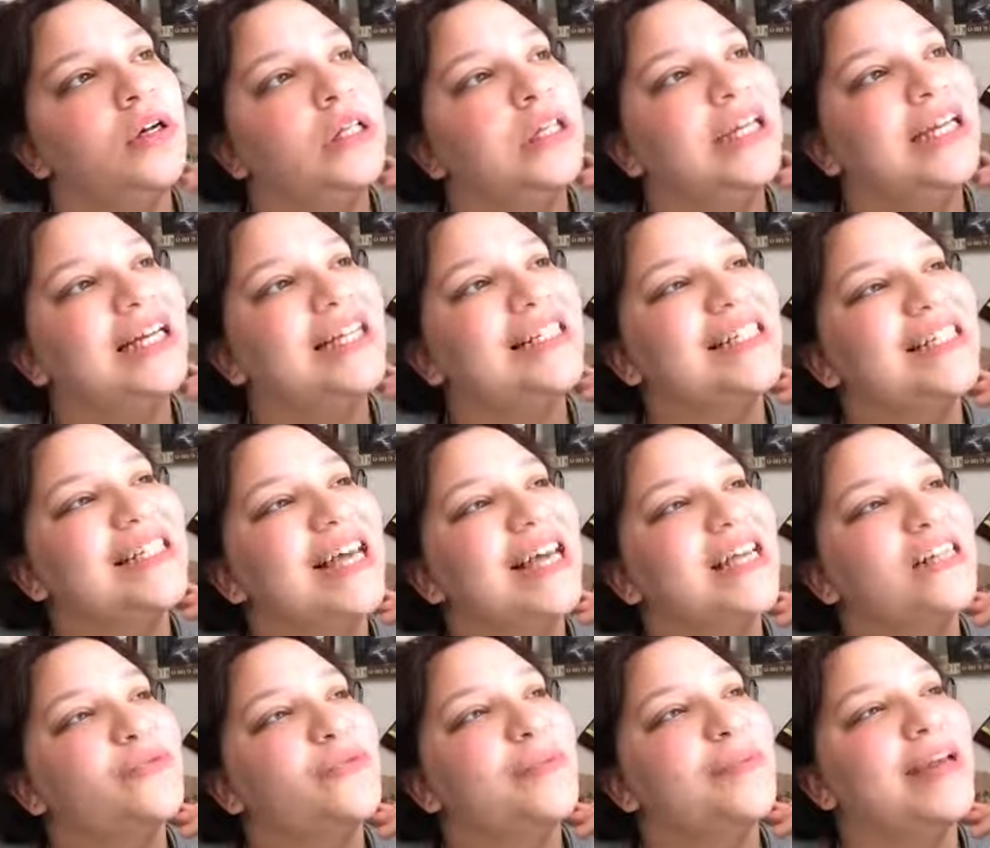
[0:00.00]
Lena
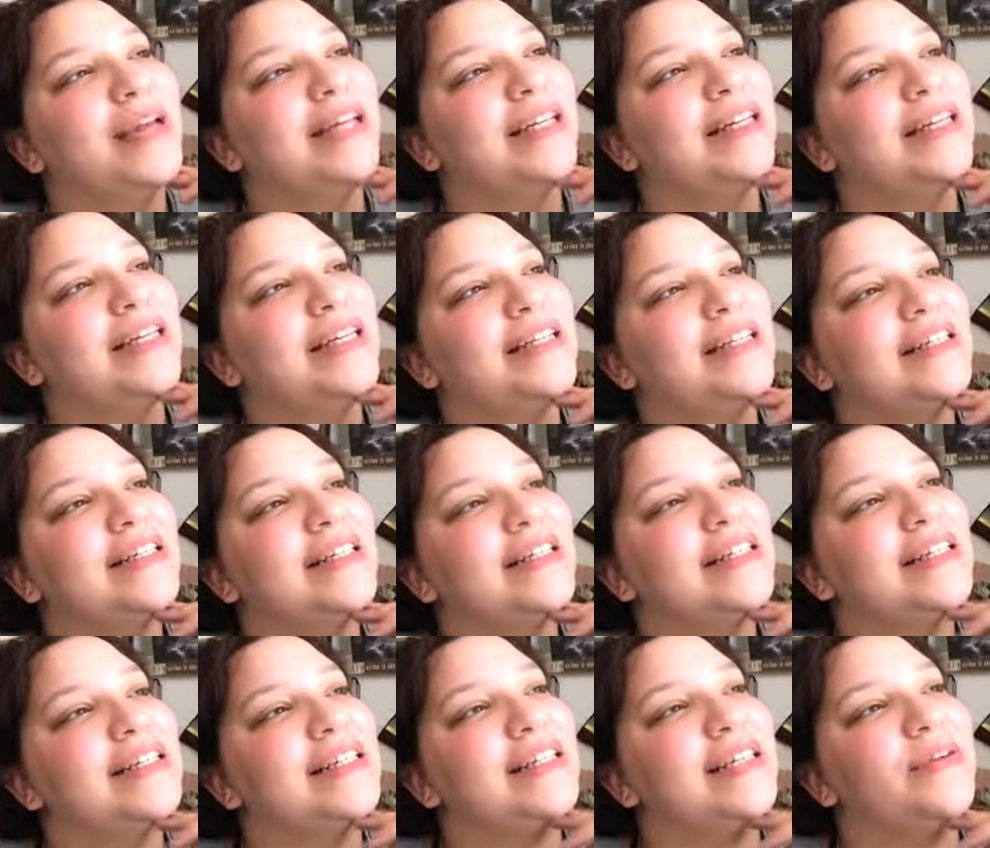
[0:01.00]
says we'll make a list
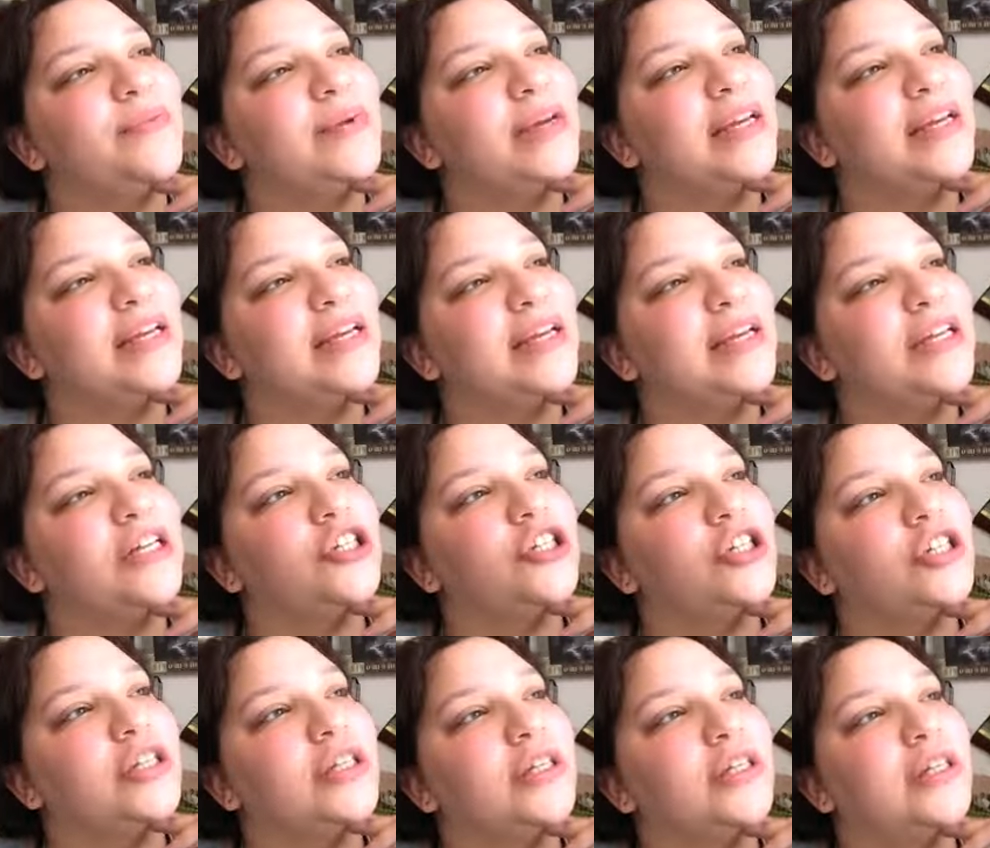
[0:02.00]
and see when I can
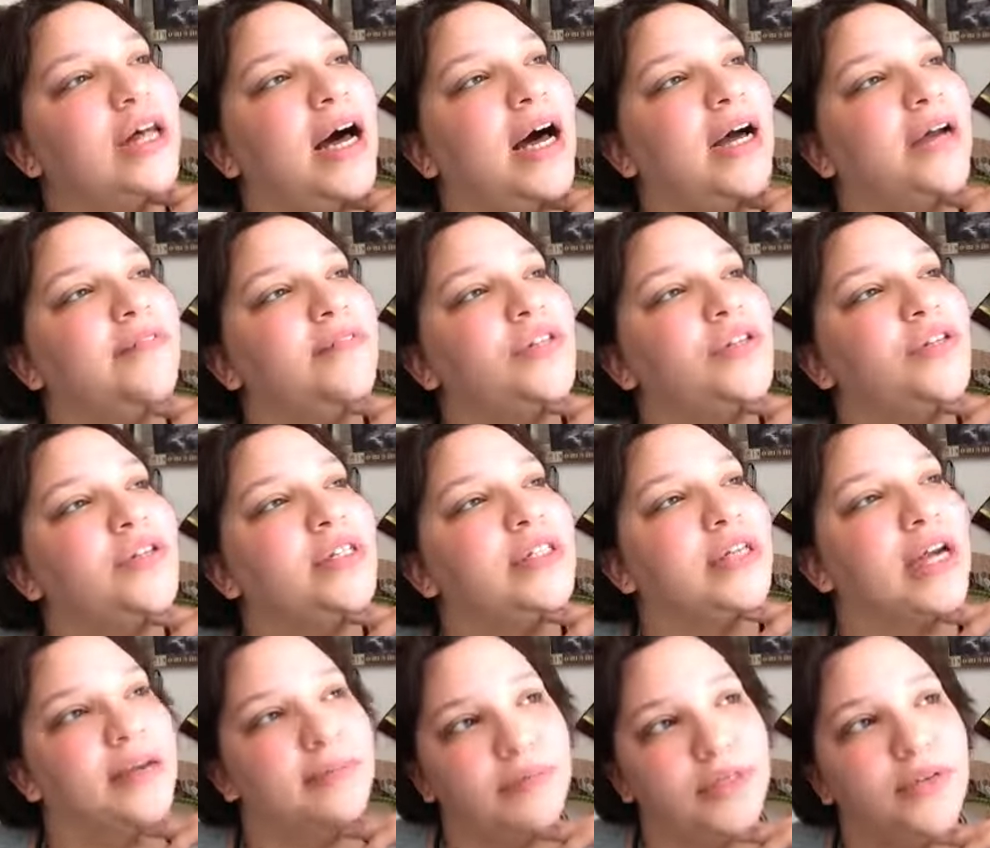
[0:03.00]
catch the live due to
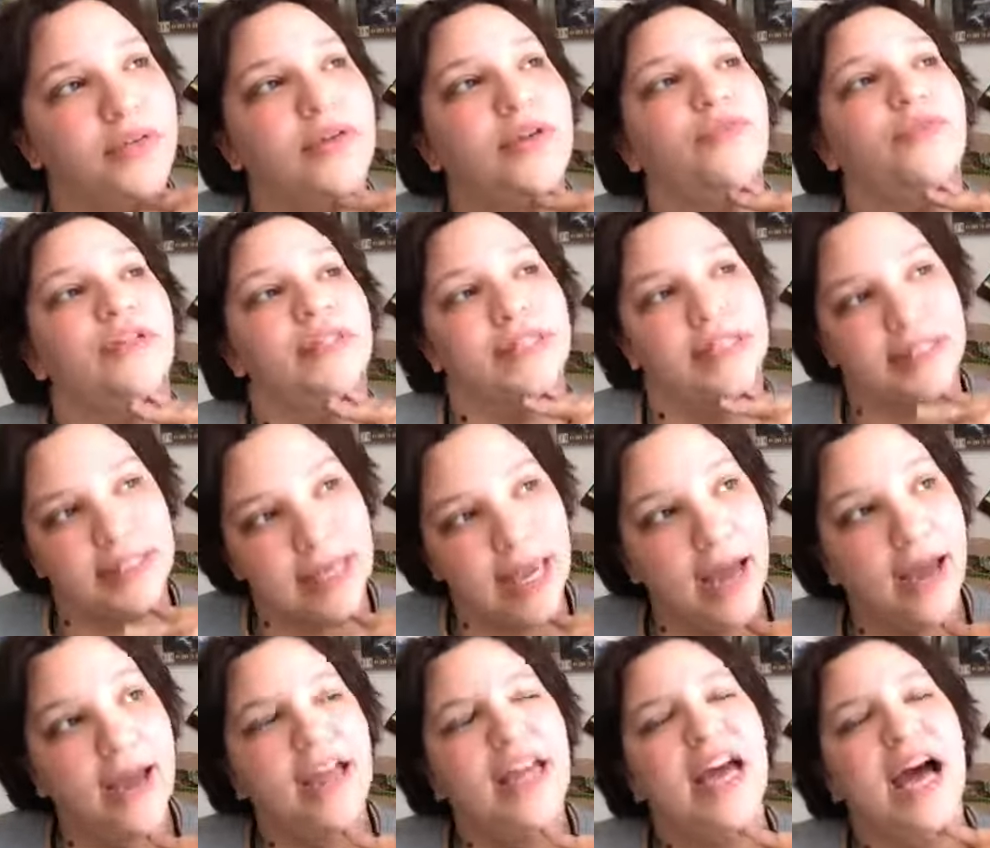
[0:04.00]
time zone differences.
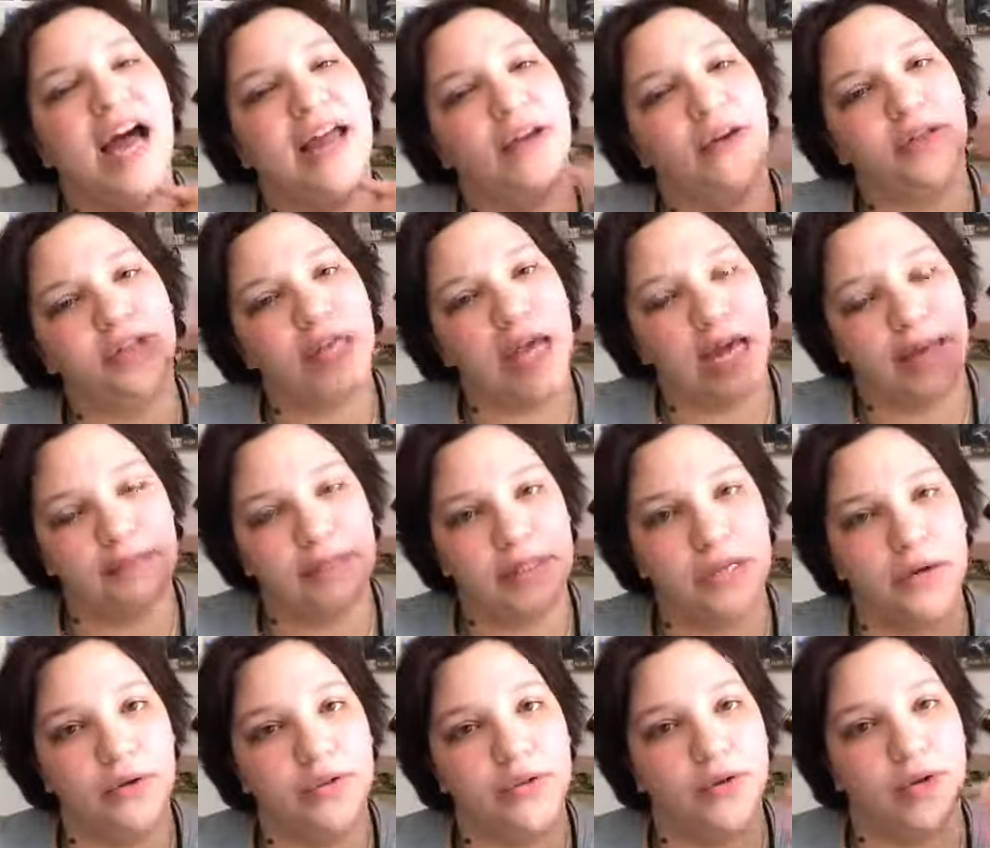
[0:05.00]
Yeah, I know time
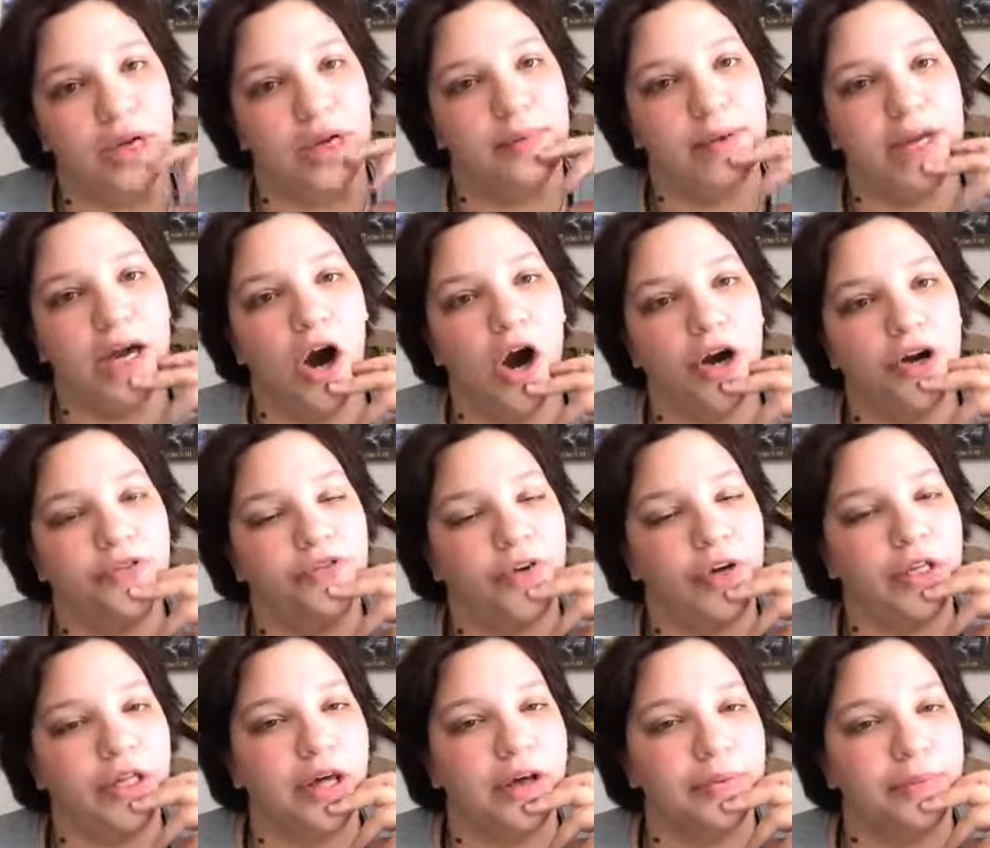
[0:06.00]
zones are going to be hard for
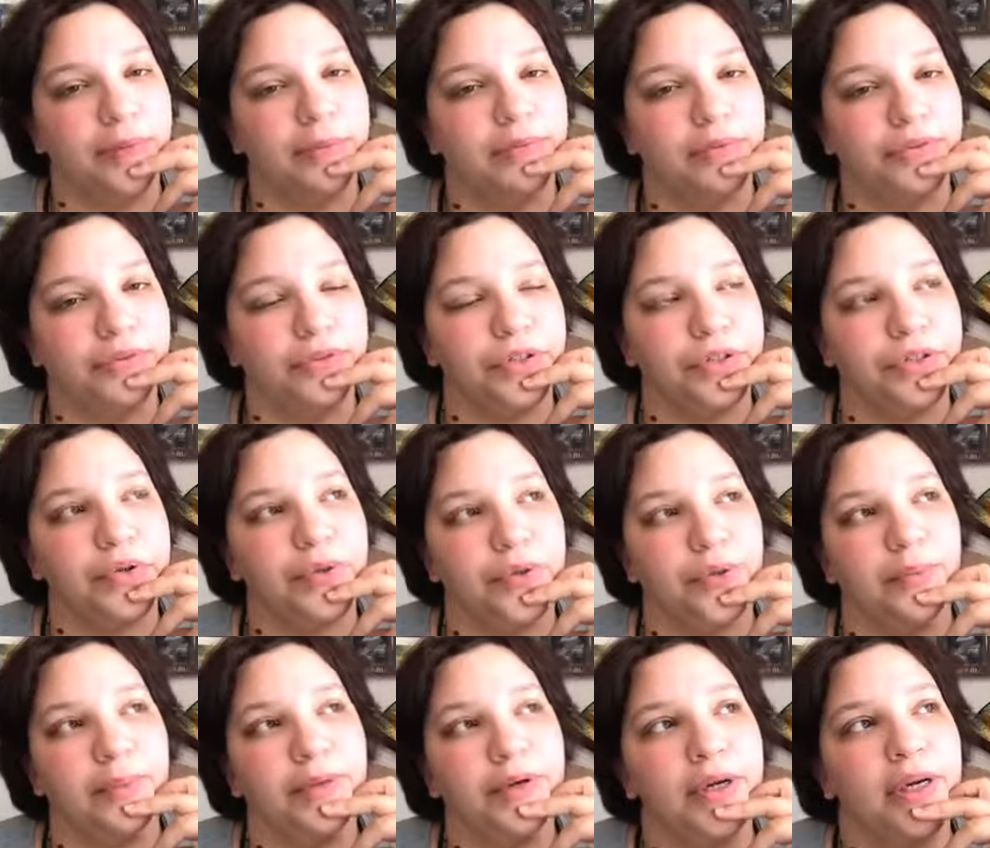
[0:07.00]
a lot of people in this
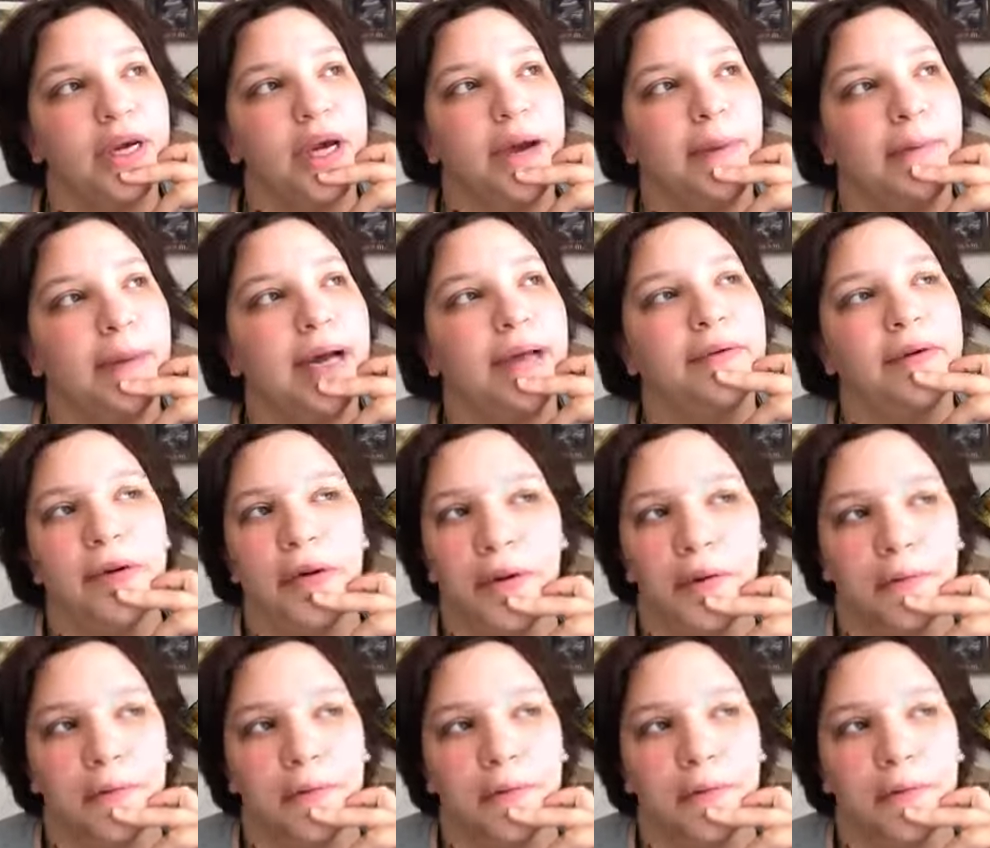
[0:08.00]
group. But